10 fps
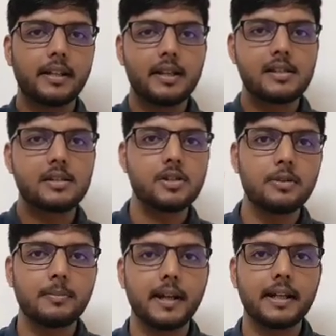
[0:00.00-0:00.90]
there is a
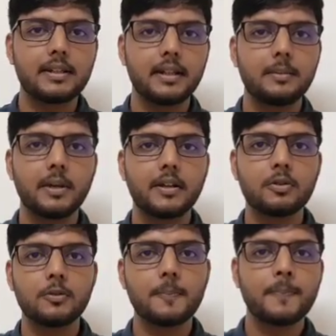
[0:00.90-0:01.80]
tube light in my
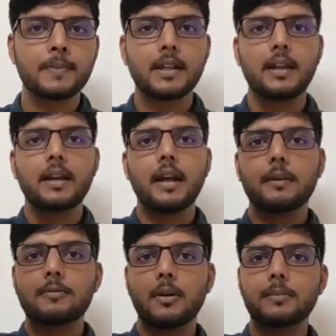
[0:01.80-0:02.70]
room,
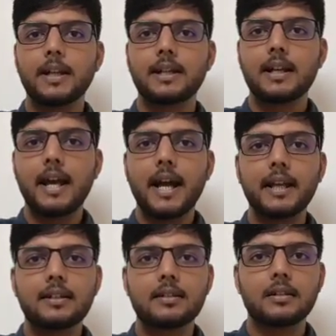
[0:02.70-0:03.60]
and from that
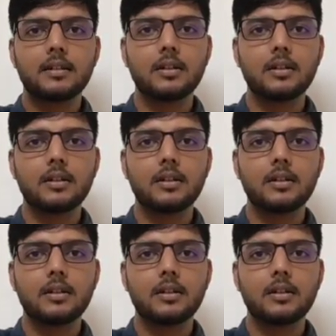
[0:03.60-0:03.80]
light,